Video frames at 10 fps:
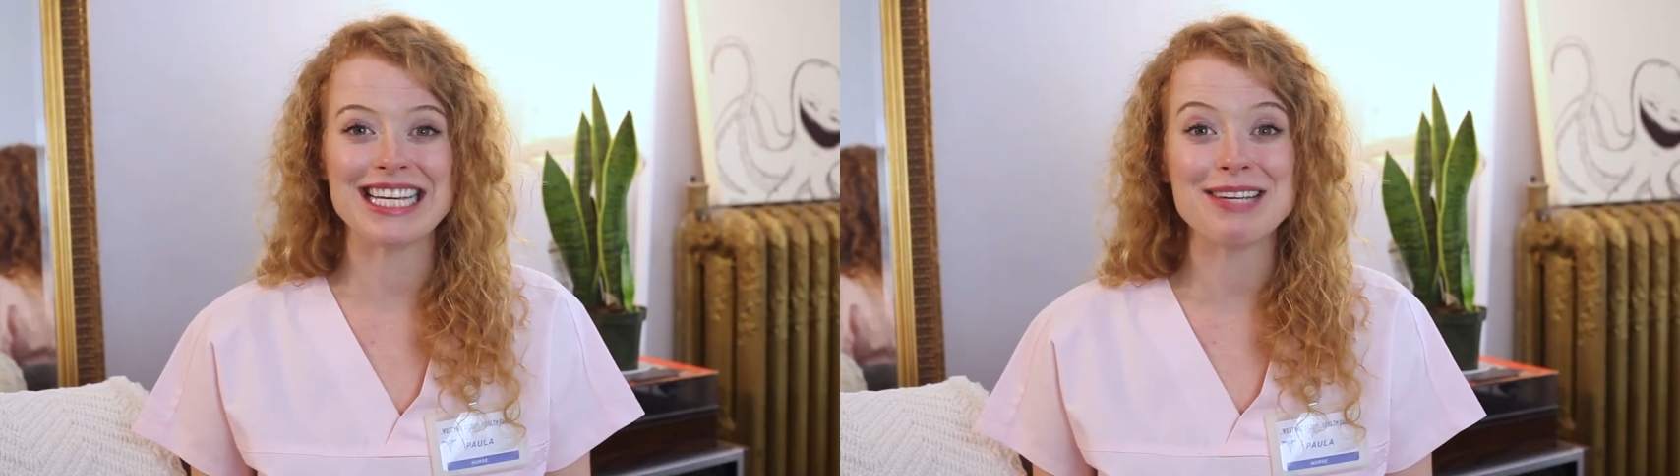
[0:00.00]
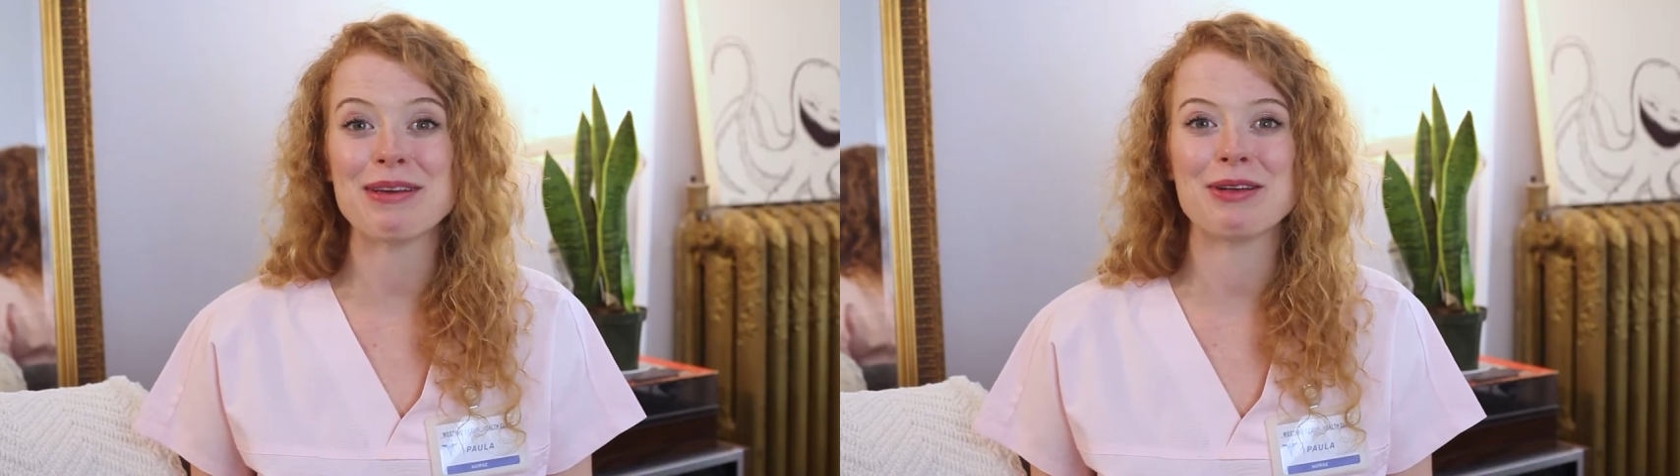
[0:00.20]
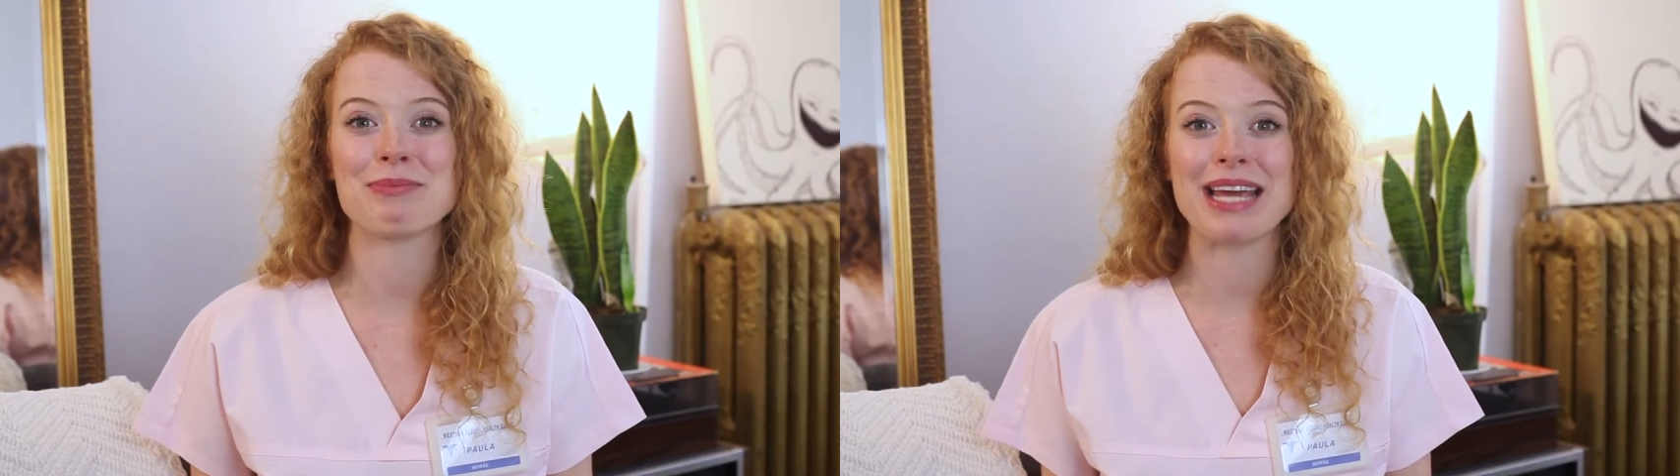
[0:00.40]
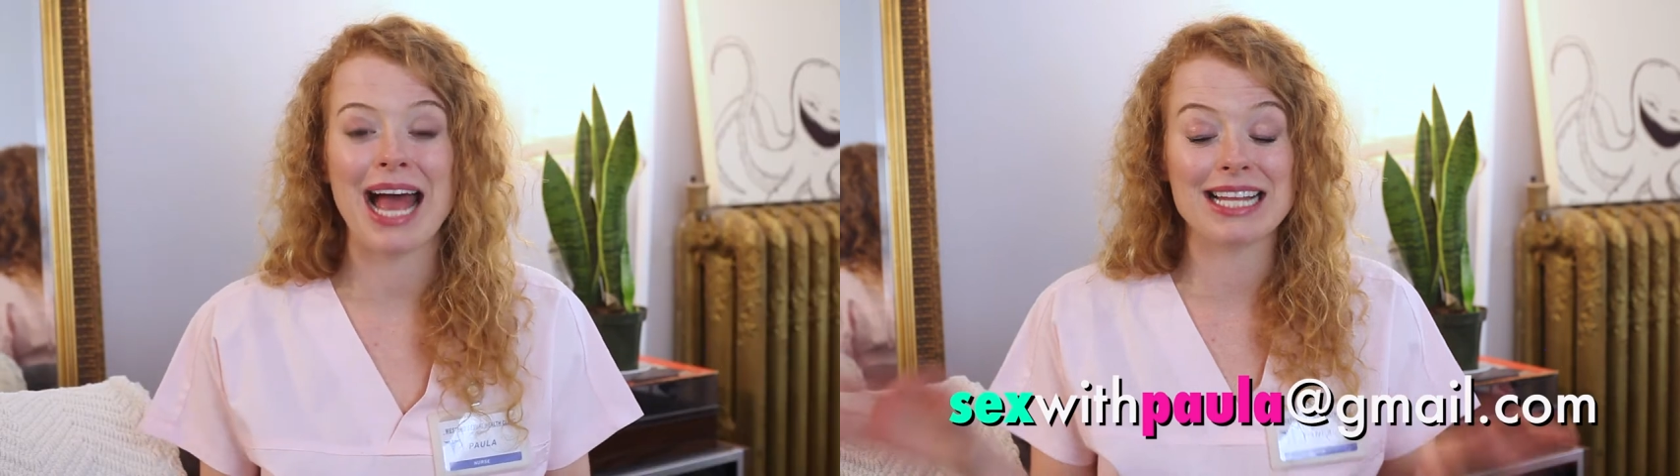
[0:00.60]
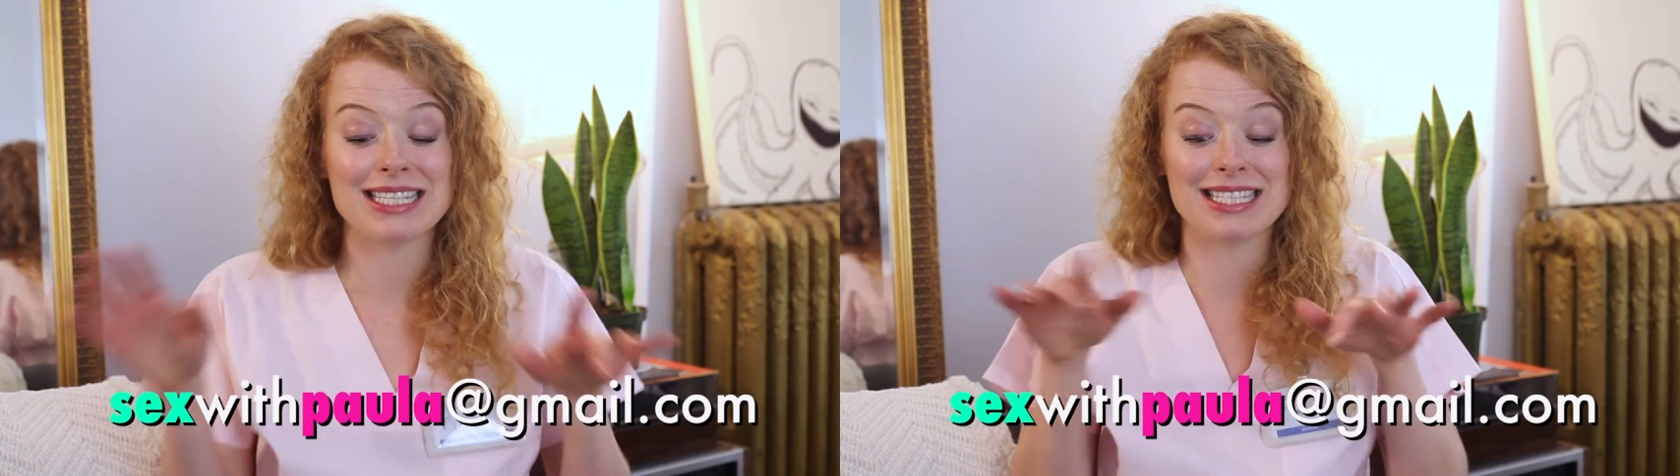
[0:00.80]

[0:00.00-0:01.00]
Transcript: email me at